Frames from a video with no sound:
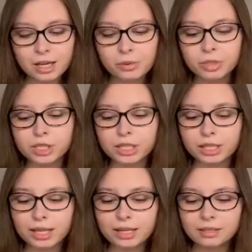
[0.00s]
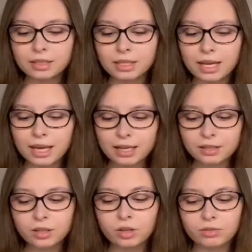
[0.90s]
which declared the
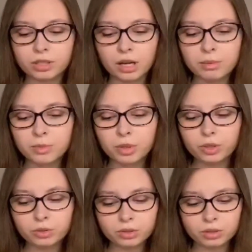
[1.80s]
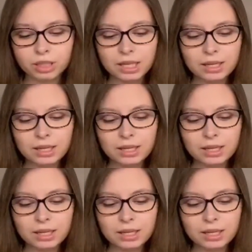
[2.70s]
end of the Habsburg rule